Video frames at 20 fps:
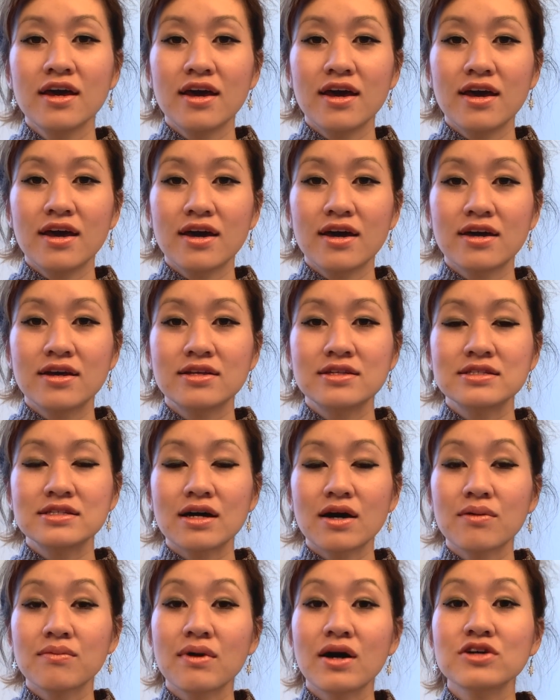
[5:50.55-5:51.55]
and
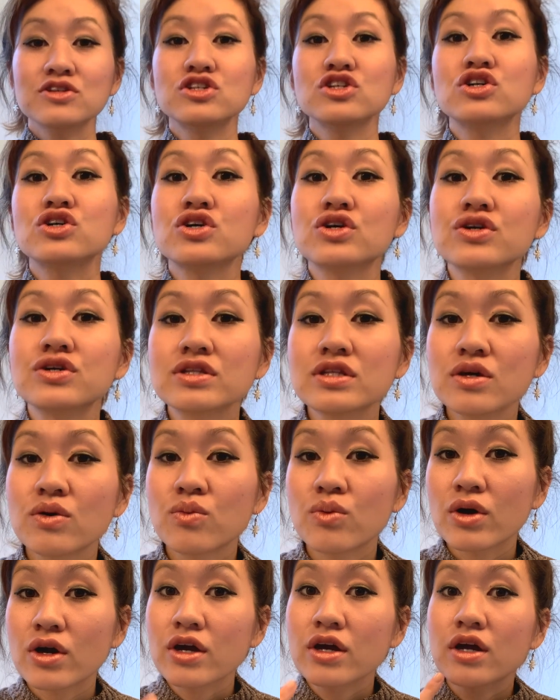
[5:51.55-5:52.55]
I'm actually currently
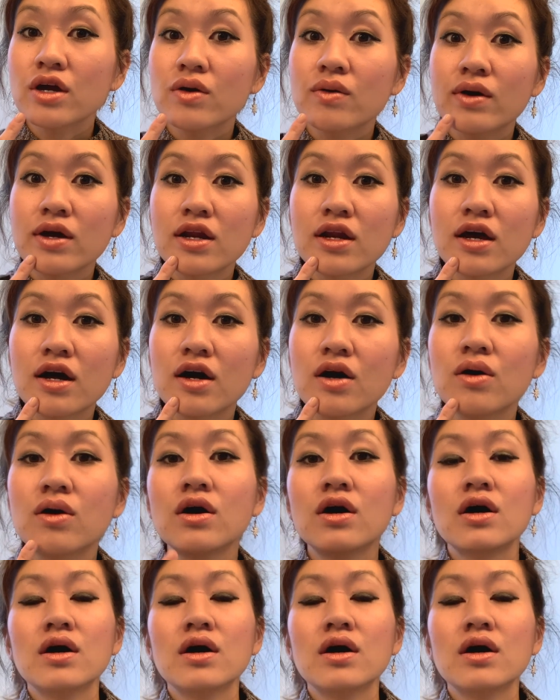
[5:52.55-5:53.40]
wearing it right now.